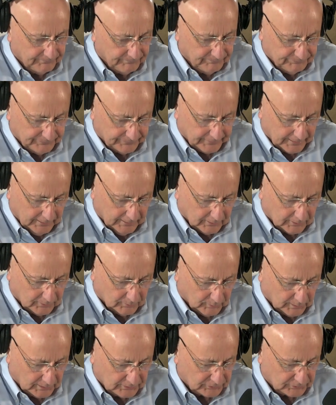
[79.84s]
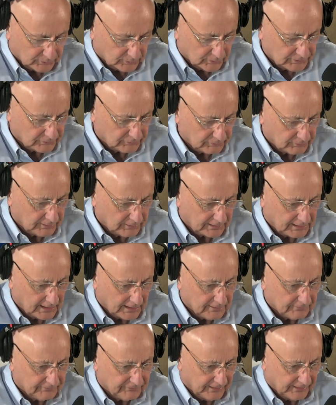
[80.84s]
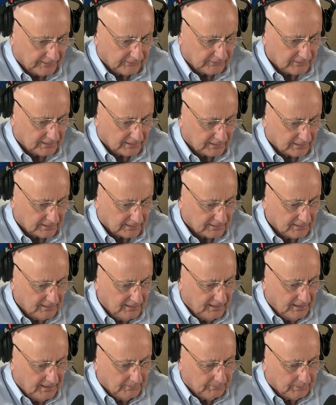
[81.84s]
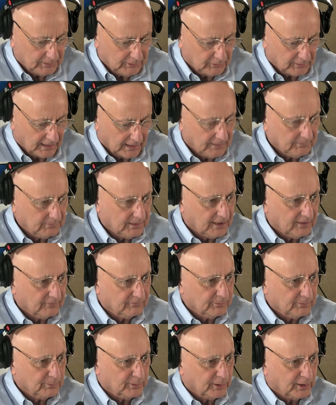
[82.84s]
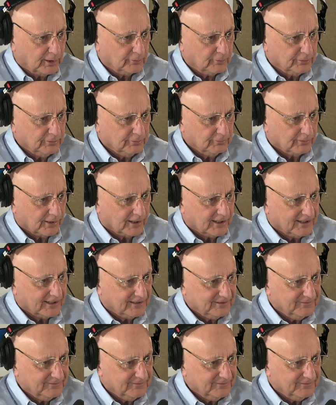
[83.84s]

here in West Georgia is really kind of fascinating. But you came down from Dalton, right?